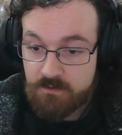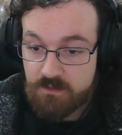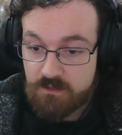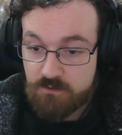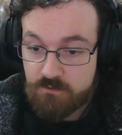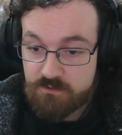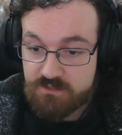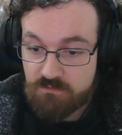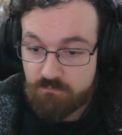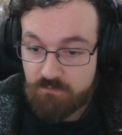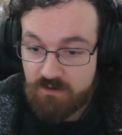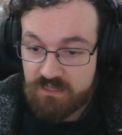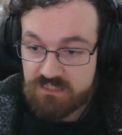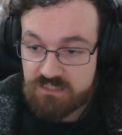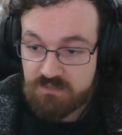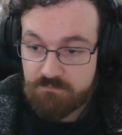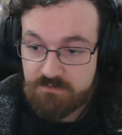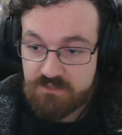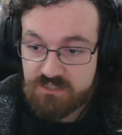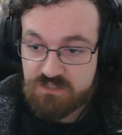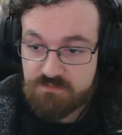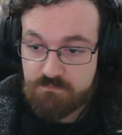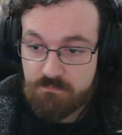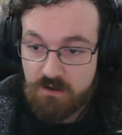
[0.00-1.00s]
know, it's a relatively
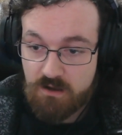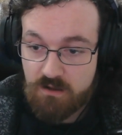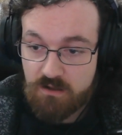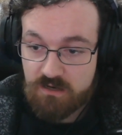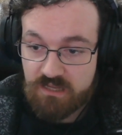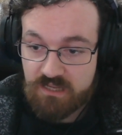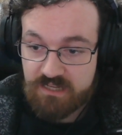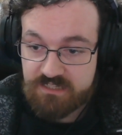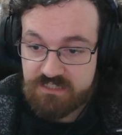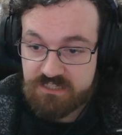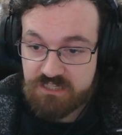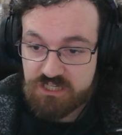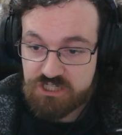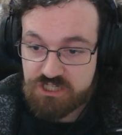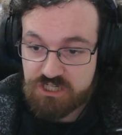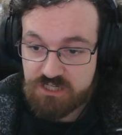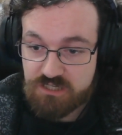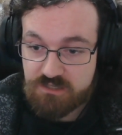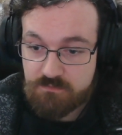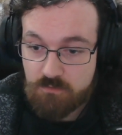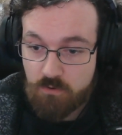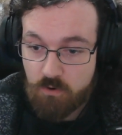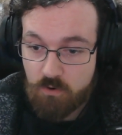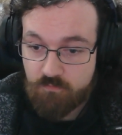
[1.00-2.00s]
small
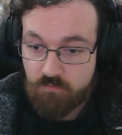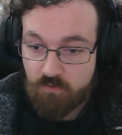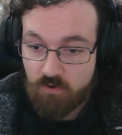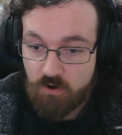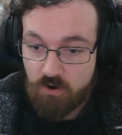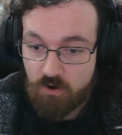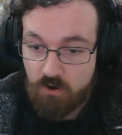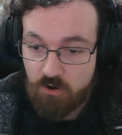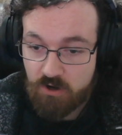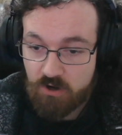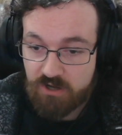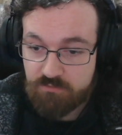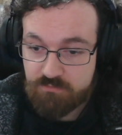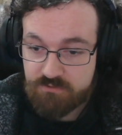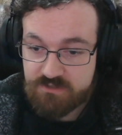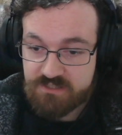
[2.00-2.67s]
addition overall, I would